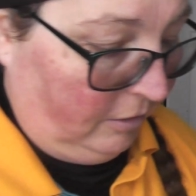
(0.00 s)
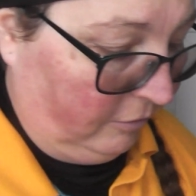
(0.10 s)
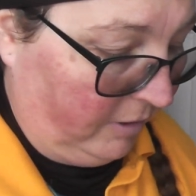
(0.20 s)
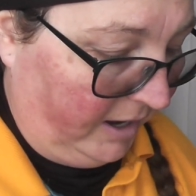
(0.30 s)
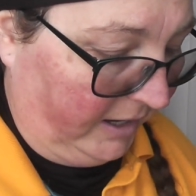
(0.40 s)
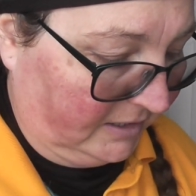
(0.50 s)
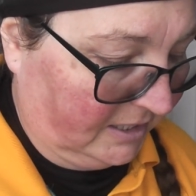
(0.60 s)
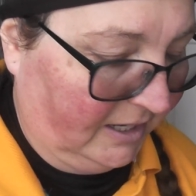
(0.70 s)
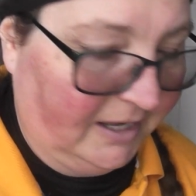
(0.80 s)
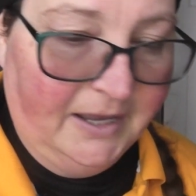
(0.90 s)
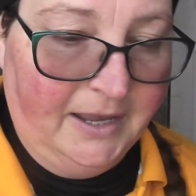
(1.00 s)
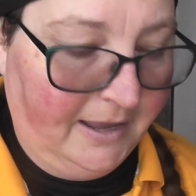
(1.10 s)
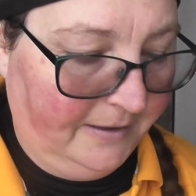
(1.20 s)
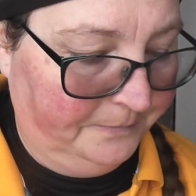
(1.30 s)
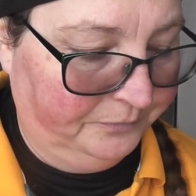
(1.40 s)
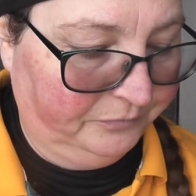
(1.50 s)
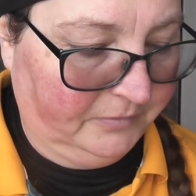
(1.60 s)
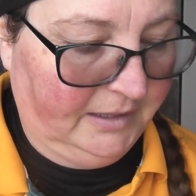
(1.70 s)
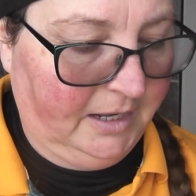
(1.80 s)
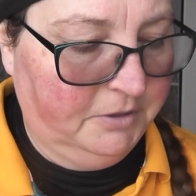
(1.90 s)
Right.
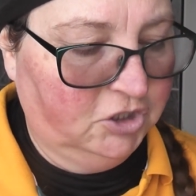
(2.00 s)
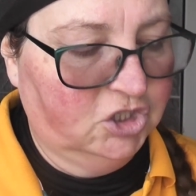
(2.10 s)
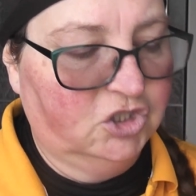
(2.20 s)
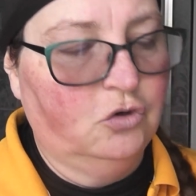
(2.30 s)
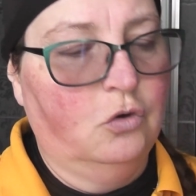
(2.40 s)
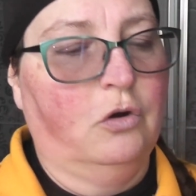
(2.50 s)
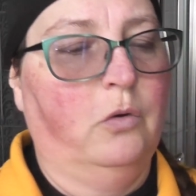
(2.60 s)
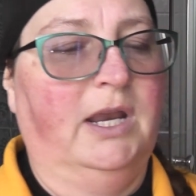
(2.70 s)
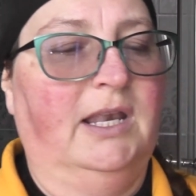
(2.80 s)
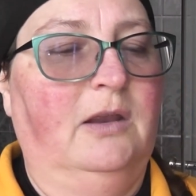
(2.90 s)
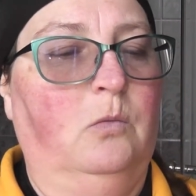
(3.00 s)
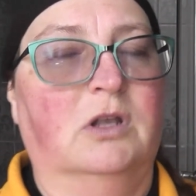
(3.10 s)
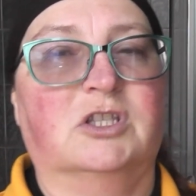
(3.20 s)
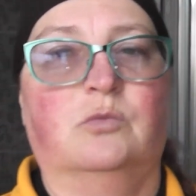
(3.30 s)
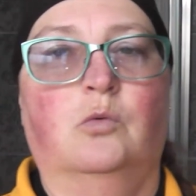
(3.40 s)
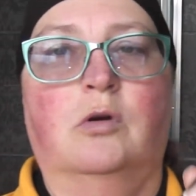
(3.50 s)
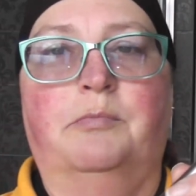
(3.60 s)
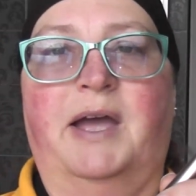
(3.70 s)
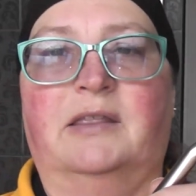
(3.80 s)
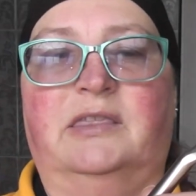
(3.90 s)
Let me just talk quickly once more
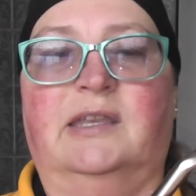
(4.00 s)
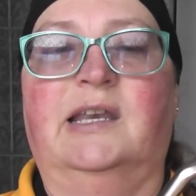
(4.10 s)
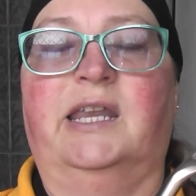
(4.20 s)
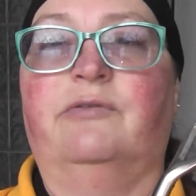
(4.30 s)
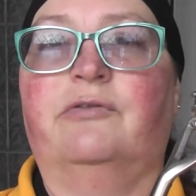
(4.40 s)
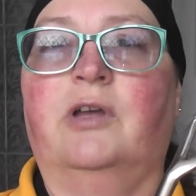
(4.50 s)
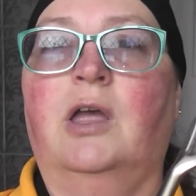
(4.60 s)
about the leaf.